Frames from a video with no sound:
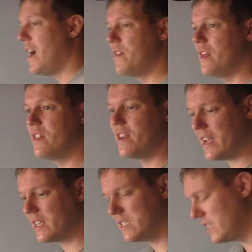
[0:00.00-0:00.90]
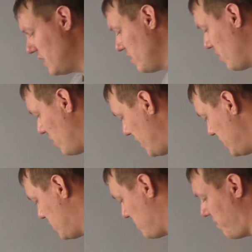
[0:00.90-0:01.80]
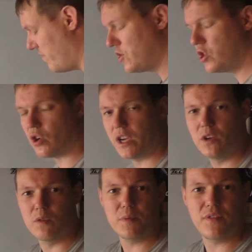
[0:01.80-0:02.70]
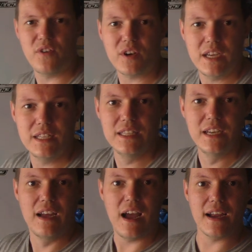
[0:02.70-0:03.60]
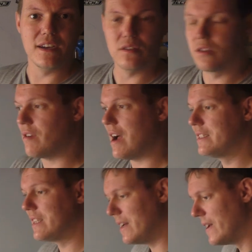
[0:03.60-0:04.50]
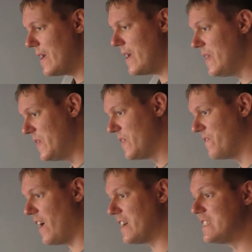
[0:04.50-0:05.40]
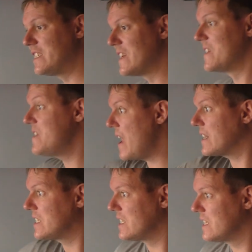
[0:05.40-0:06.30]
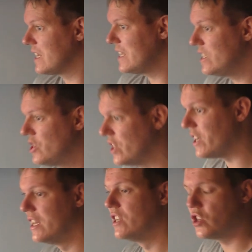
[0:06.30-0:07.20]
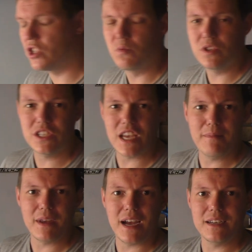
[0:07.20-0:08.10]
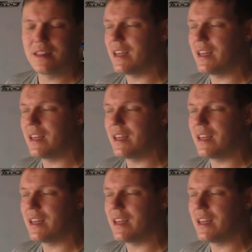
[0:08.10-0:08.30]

and then the next thing you know, he's chucking up the fucking angle grinder in the vise next to the linisher to do the same kind of